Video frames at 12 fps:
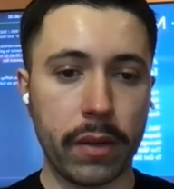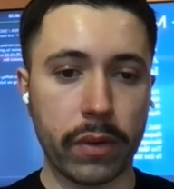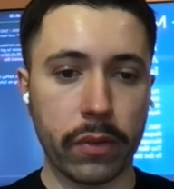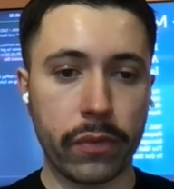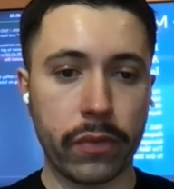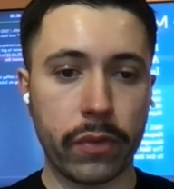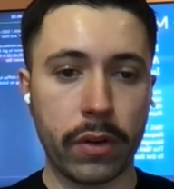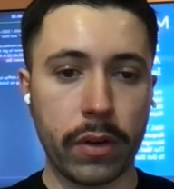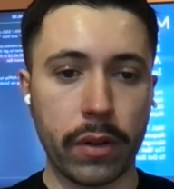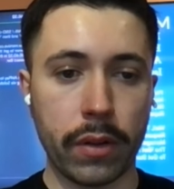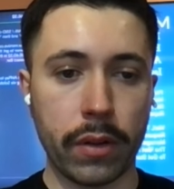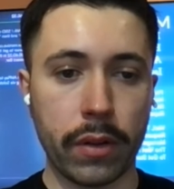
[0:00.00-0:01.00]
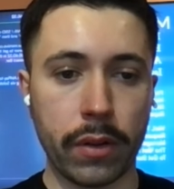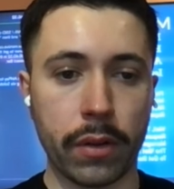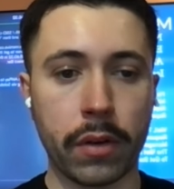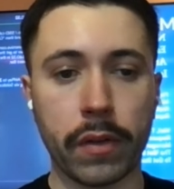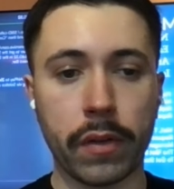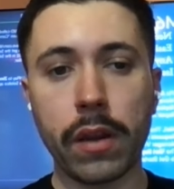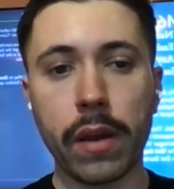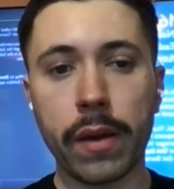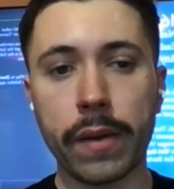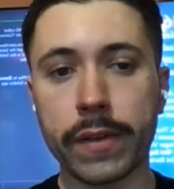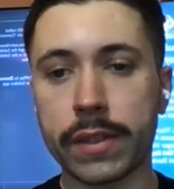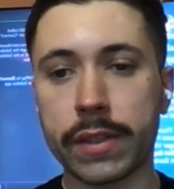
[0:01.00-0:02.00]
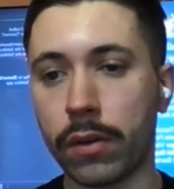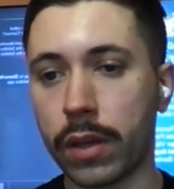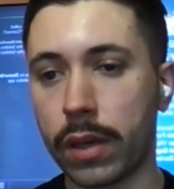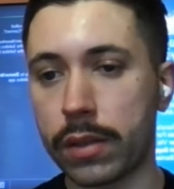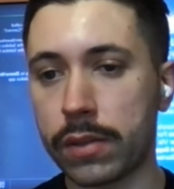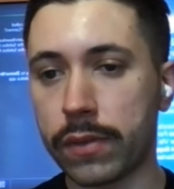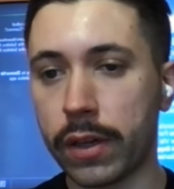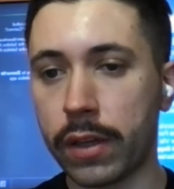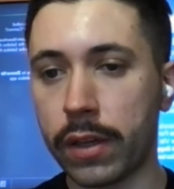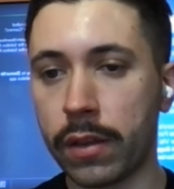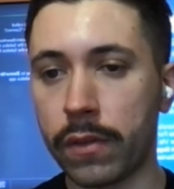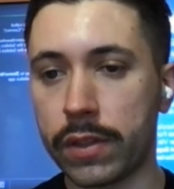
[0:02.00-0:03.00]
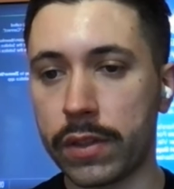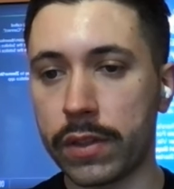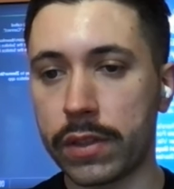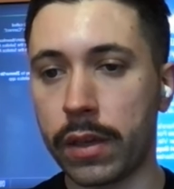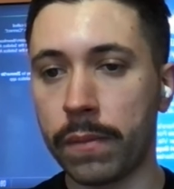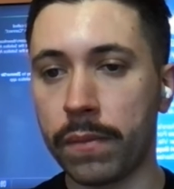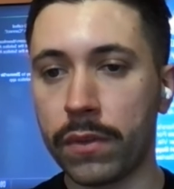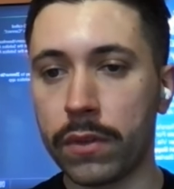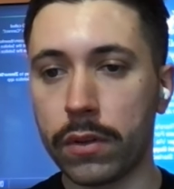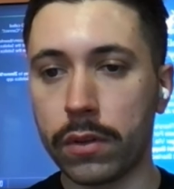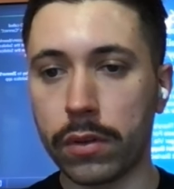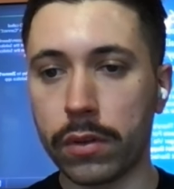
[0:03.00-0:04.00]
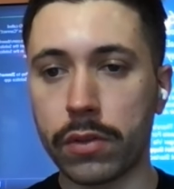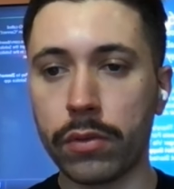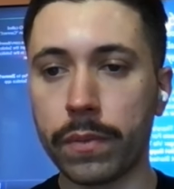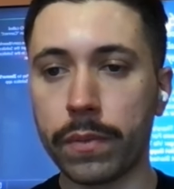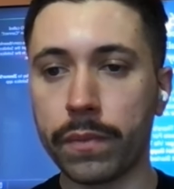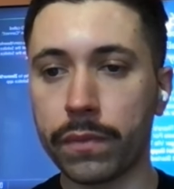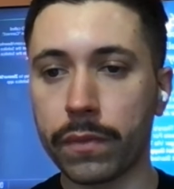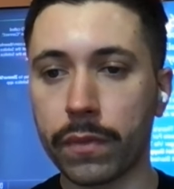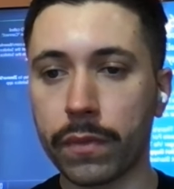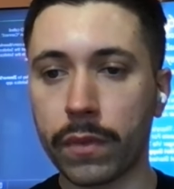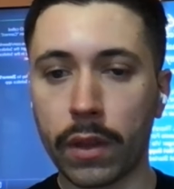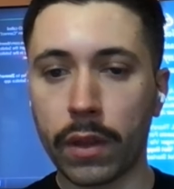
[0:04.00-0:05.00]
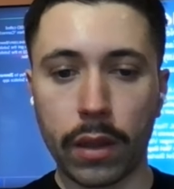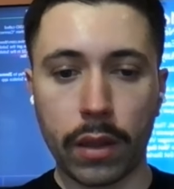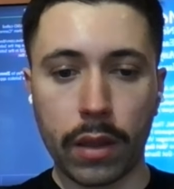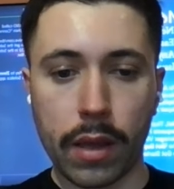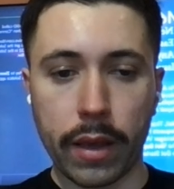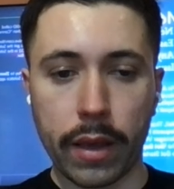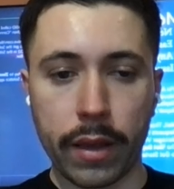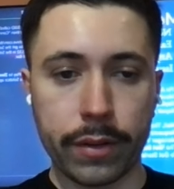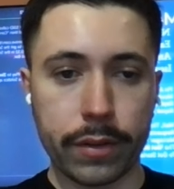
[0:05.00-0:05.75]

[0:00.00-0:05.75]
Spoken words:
with the criteria, we say, okay, that's fine. We say it looks good. And